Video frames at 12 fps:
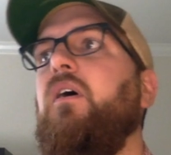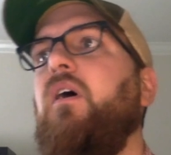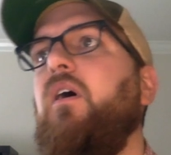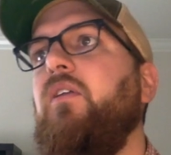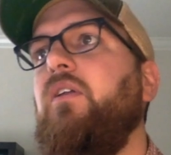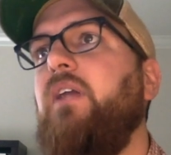
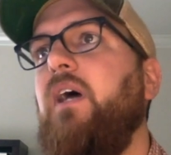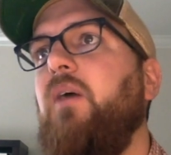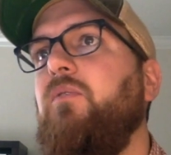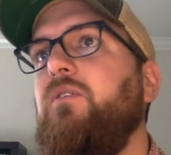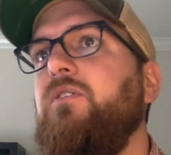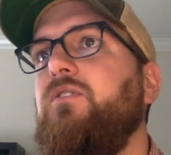that
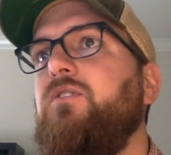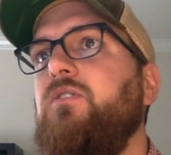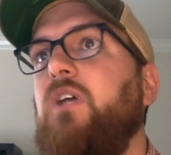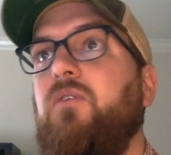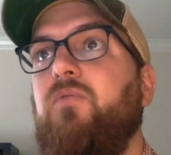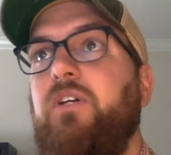was
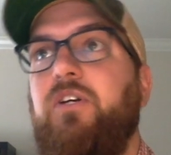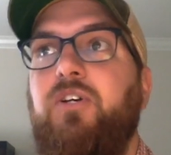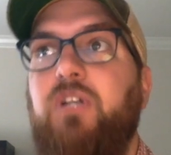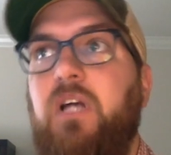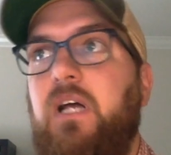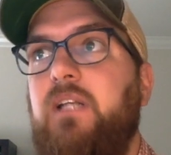not only a
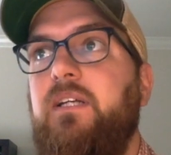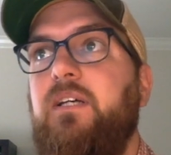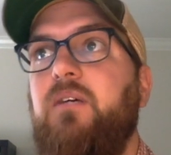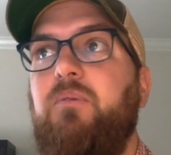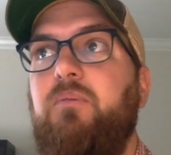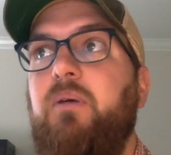good idea,
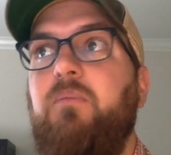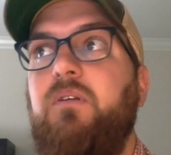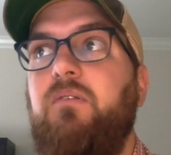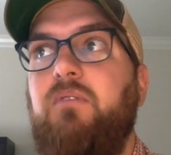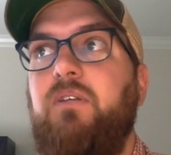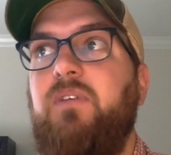but maybe
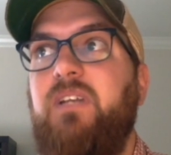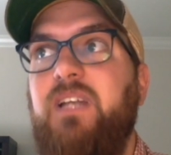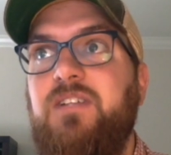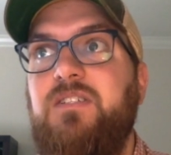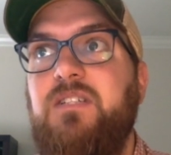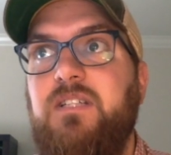even
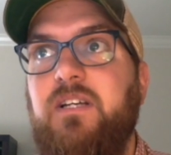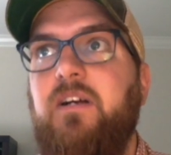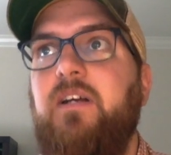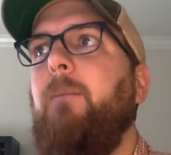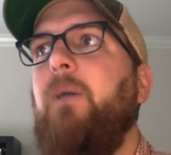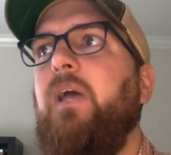
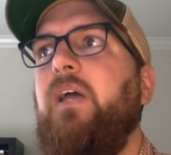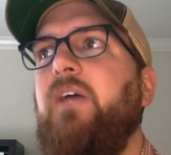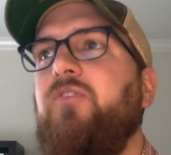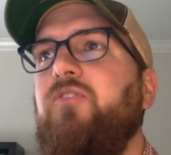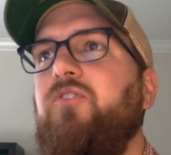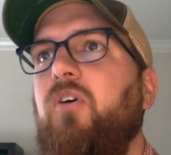necessary.
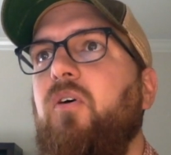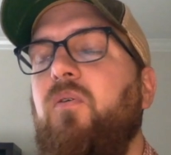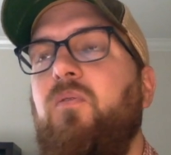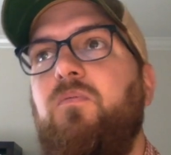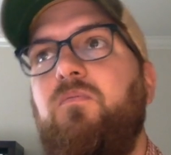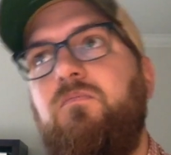And so